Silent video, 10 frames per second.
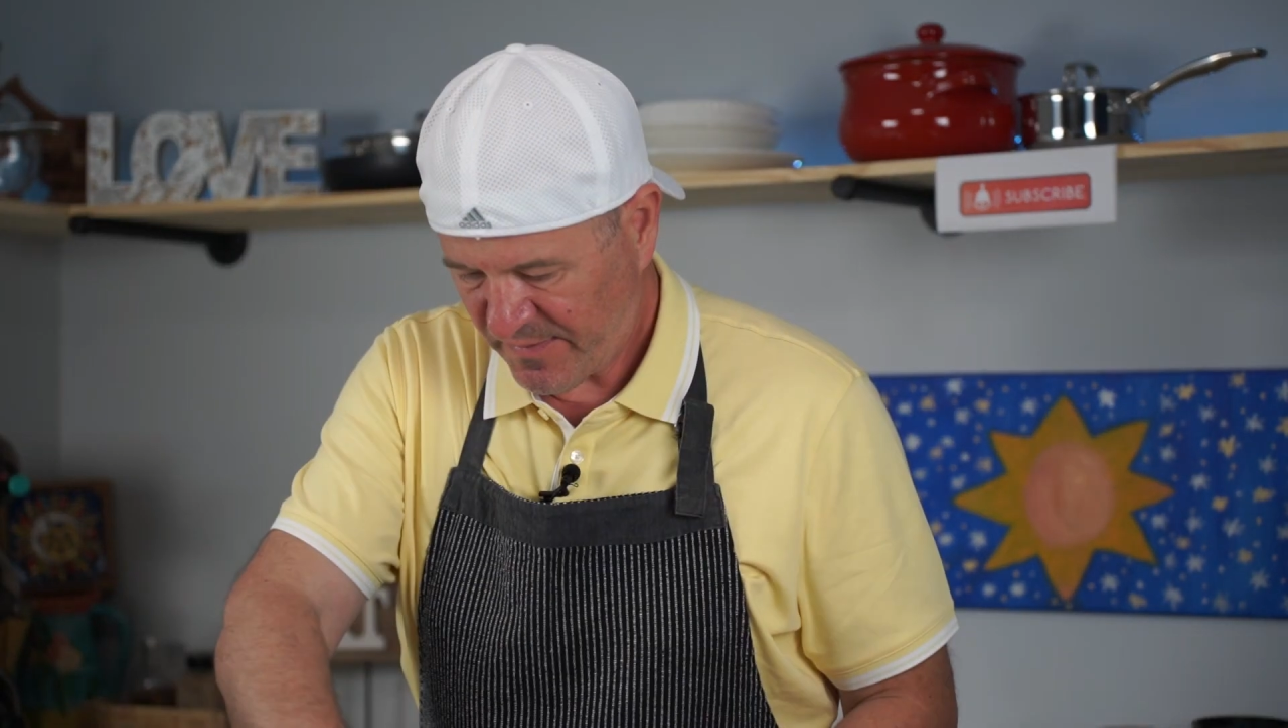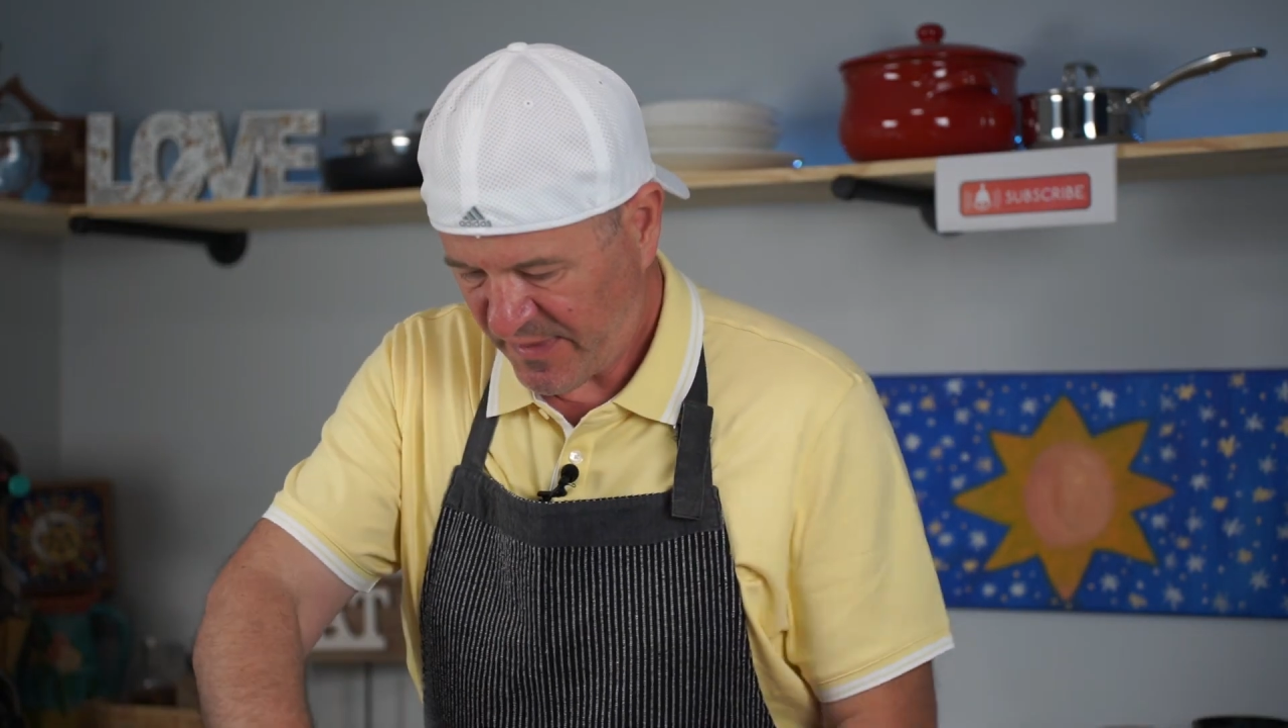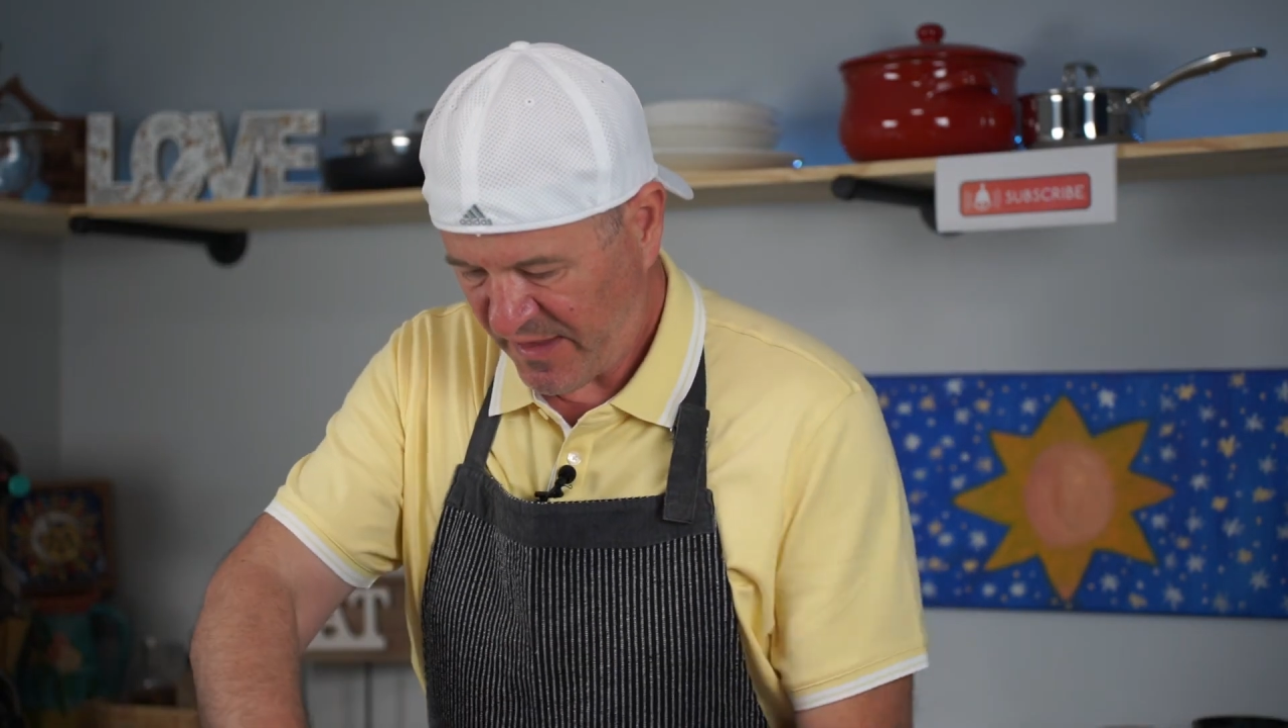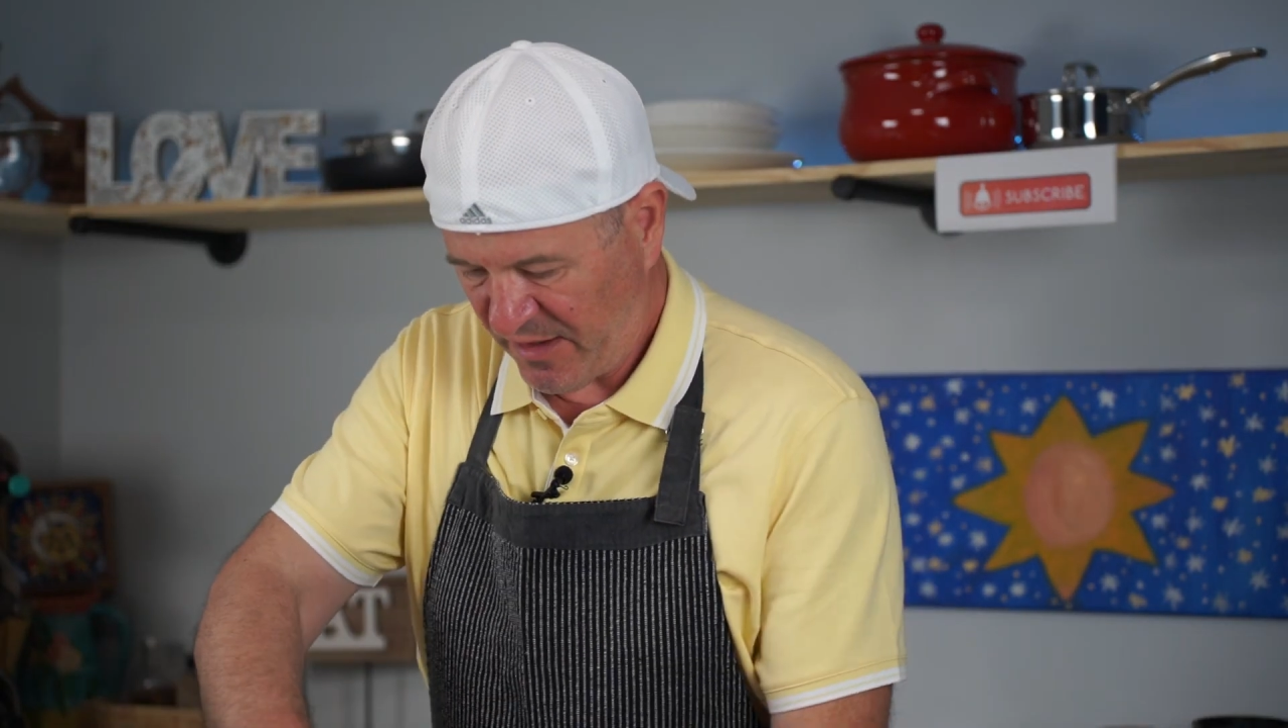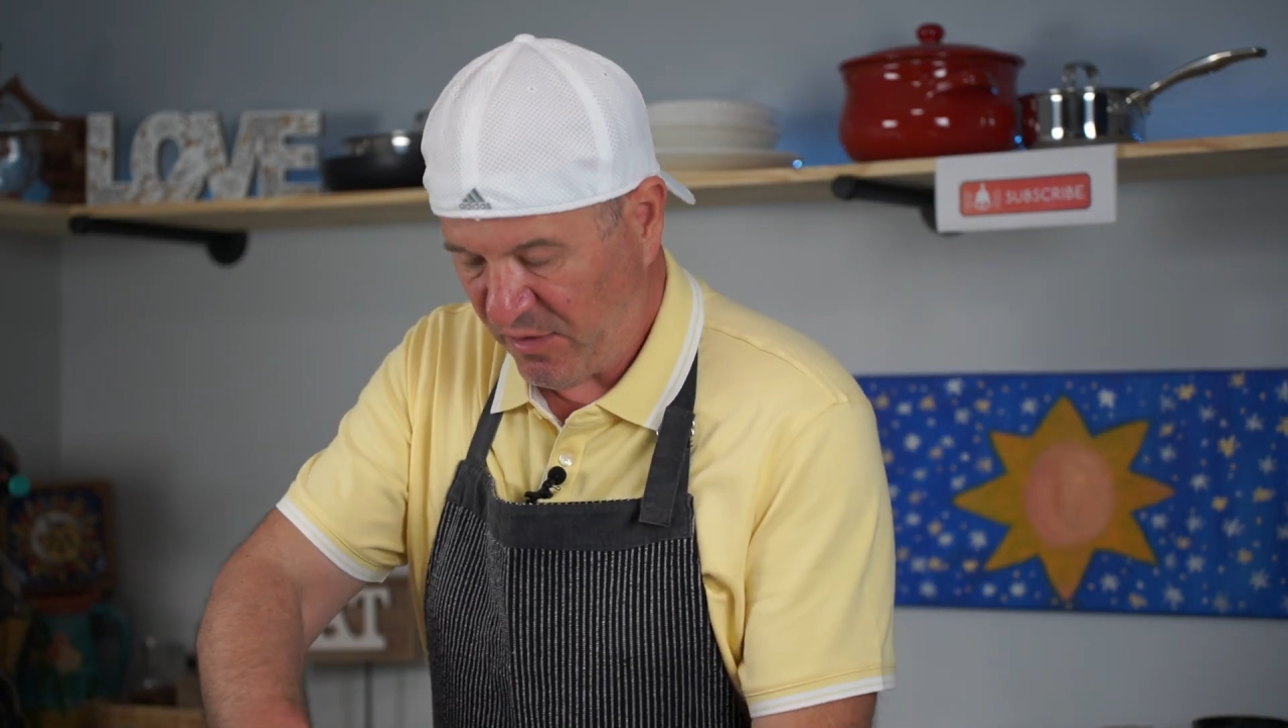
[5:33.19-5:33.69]

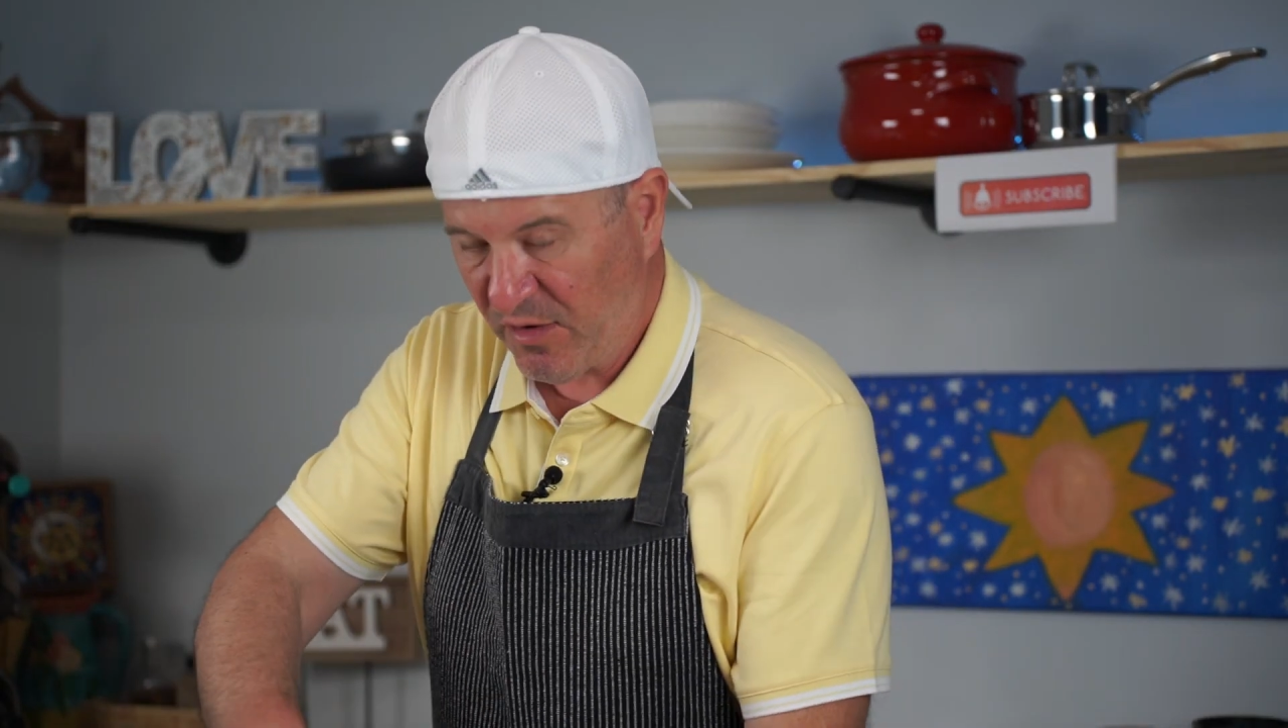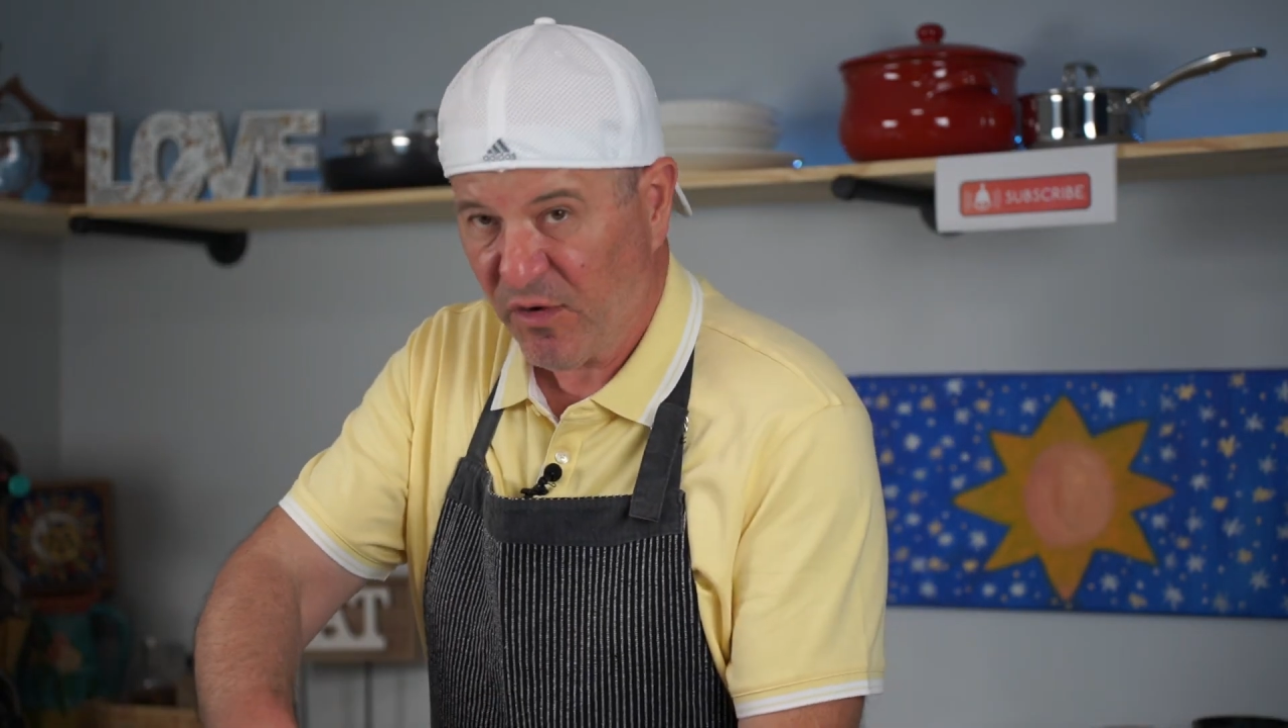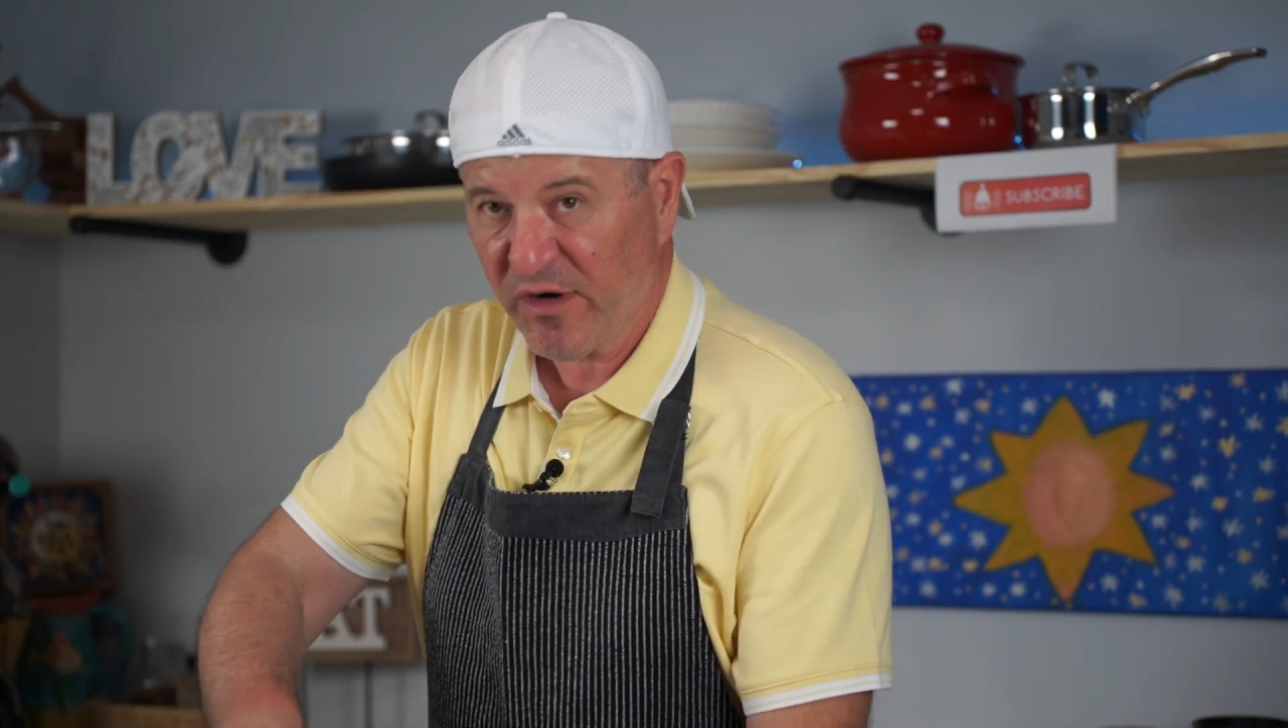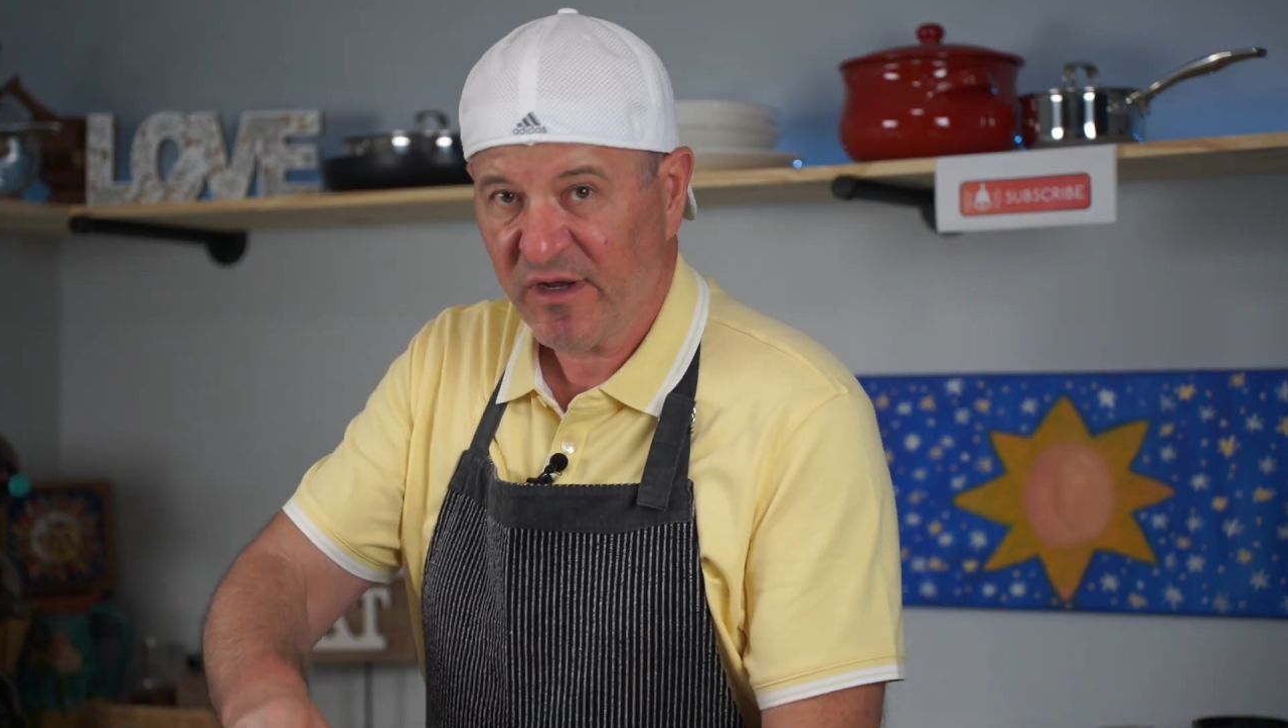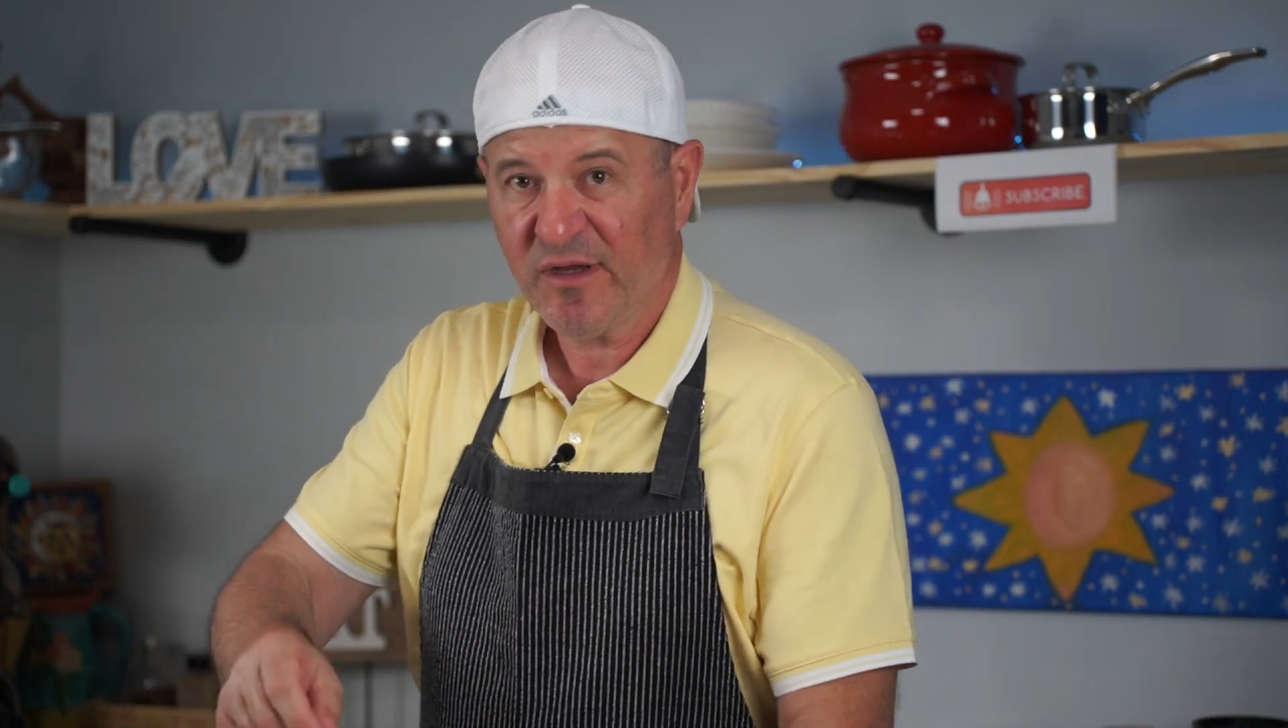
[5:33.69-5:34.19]
Now
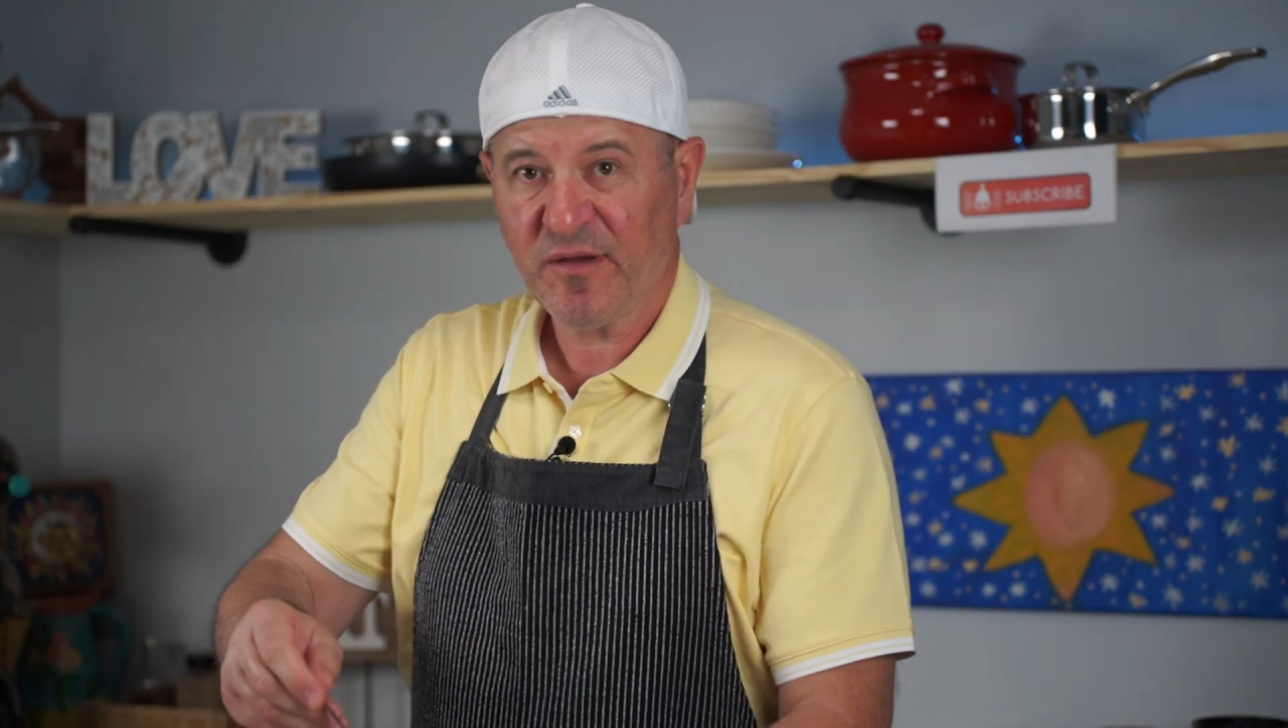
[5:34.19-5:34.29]
our